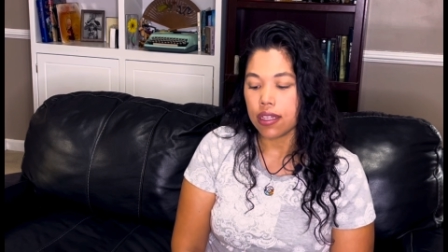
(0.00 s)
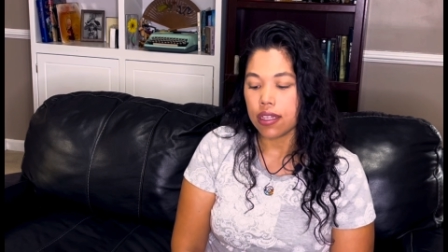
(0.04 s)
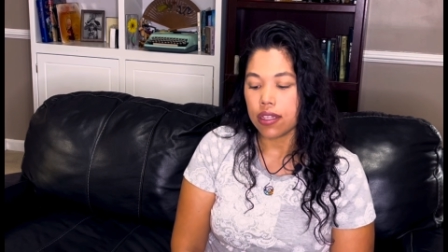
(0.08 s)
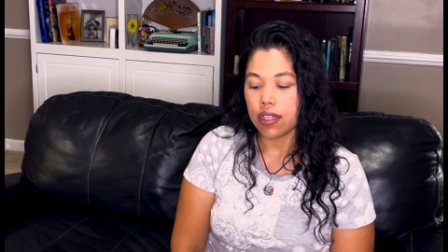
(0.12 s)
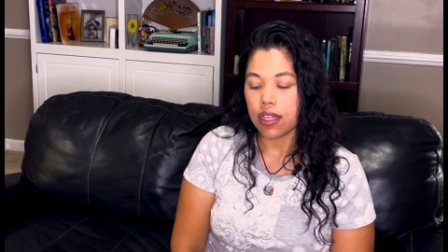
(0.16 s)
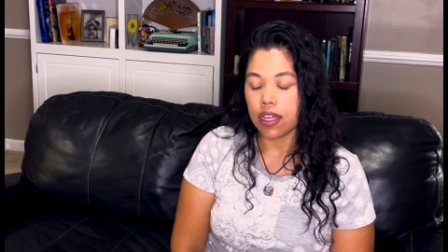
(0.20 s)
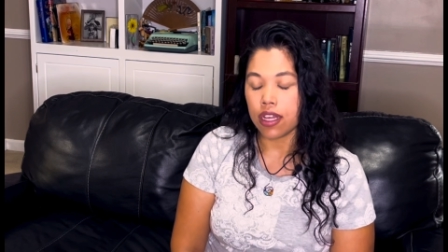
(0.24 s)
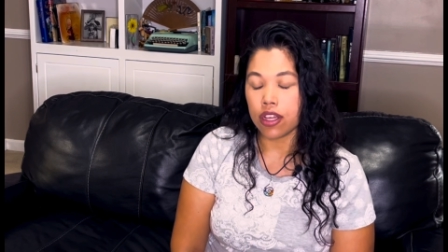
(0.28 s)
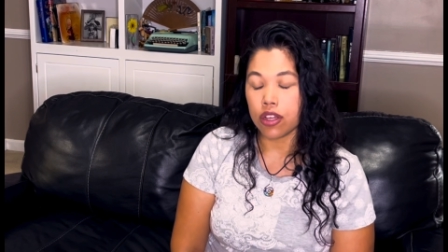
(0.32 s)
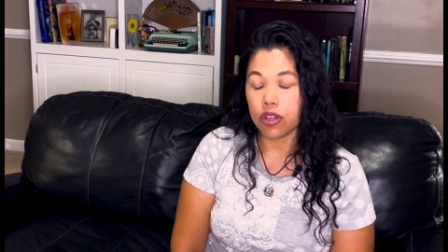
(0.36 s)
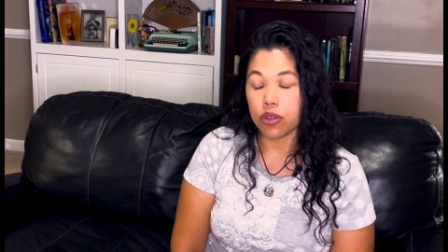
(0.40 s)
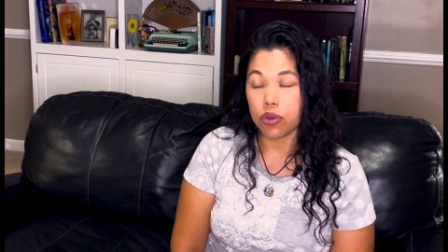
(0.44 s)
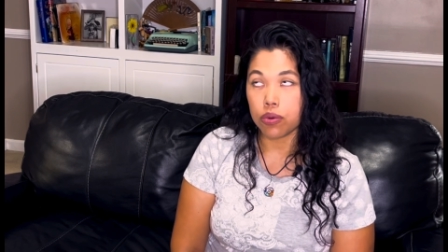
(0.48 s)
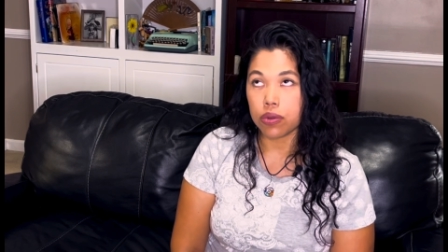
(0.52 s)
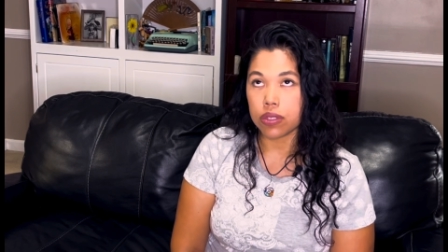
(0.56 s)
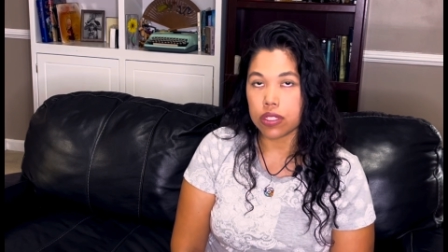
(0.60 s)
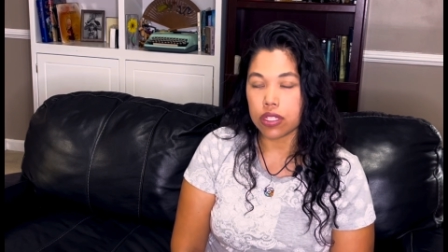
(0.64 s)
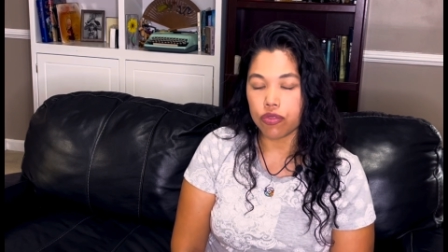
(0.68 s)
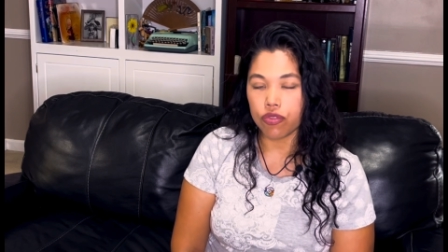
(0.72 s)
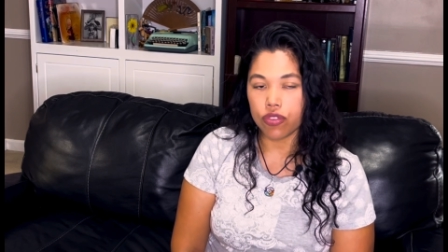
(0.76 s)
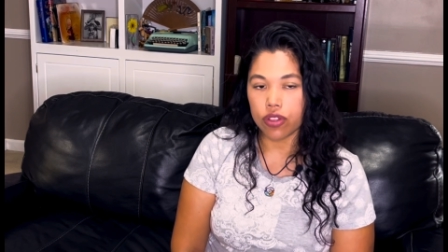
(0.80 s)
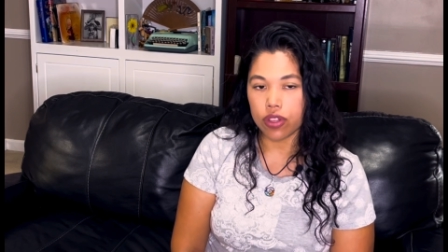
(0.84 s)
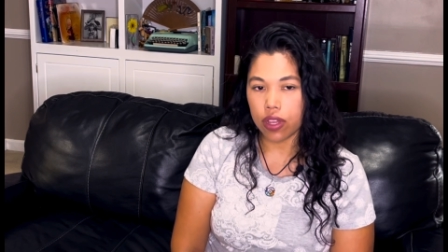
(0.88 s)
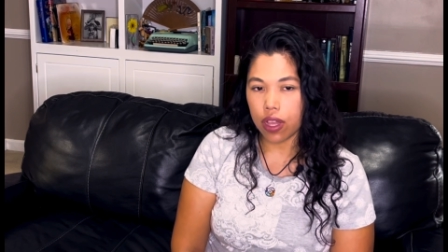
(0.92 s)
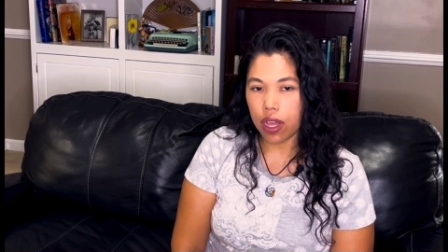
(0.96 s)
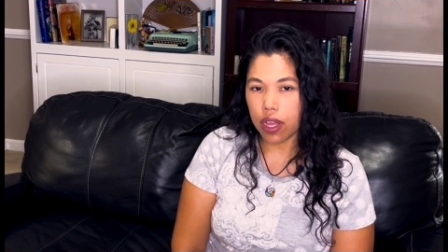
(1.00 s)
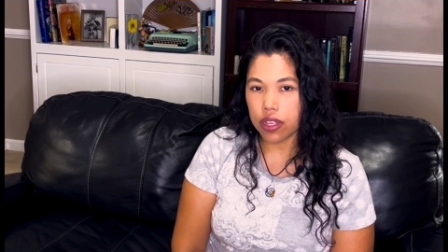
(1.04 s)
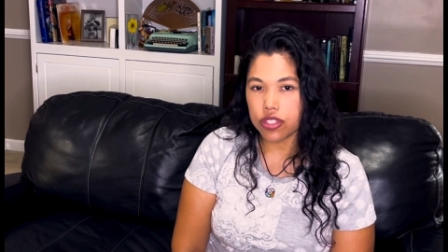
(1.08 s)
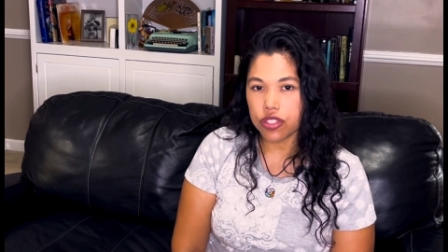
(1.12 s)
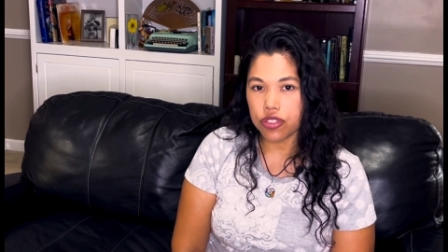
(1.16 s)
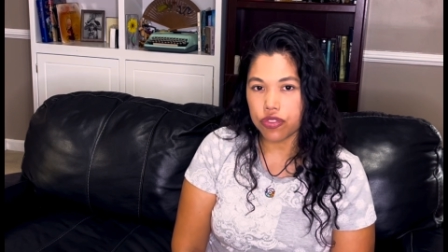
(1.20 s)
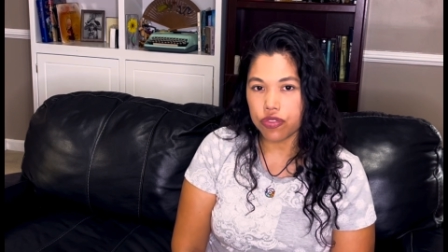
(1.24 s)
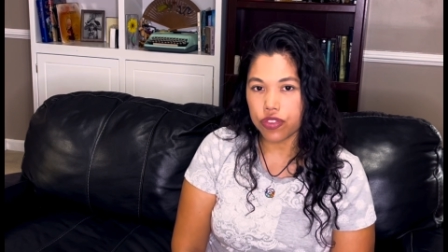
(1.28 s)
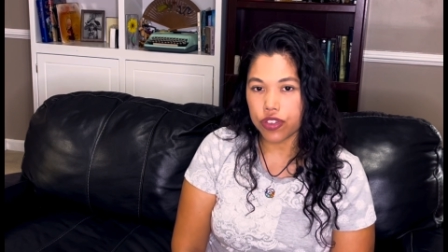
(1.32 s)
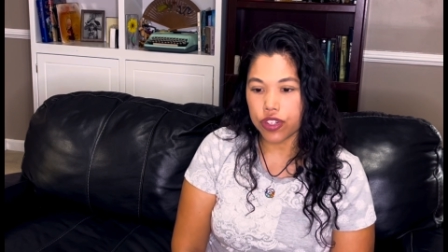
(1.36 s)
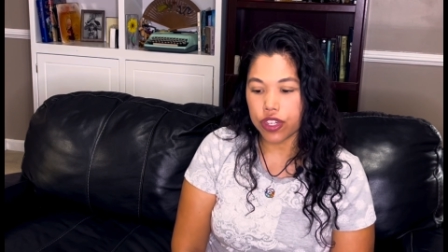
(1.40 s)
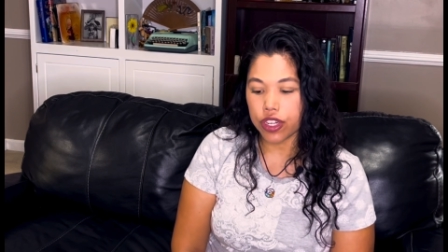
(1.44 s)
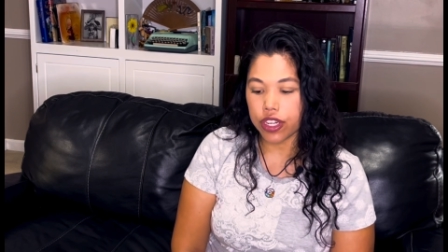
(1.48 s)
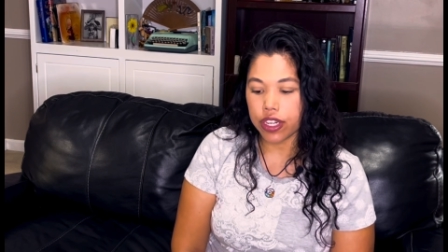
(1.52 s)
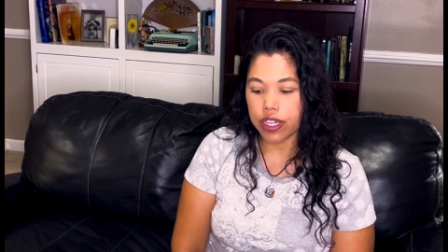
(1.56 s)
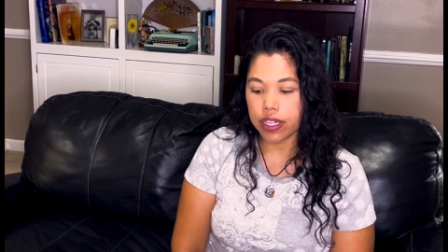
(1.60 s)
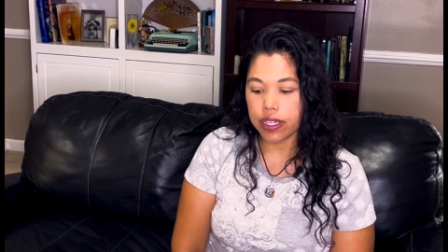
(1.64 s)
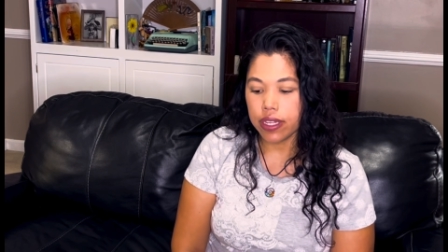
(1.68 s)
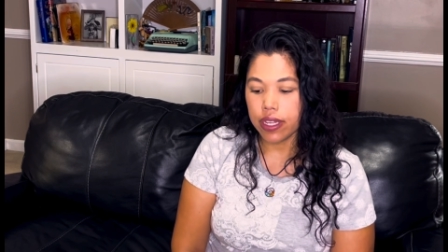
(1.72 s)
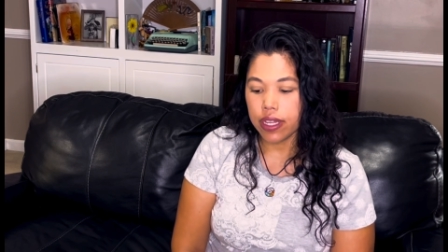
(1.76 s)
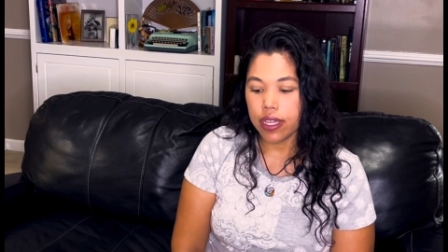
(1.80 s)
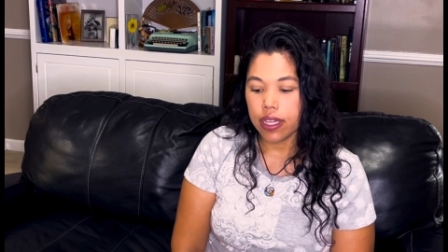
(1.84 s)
who was a philosopher,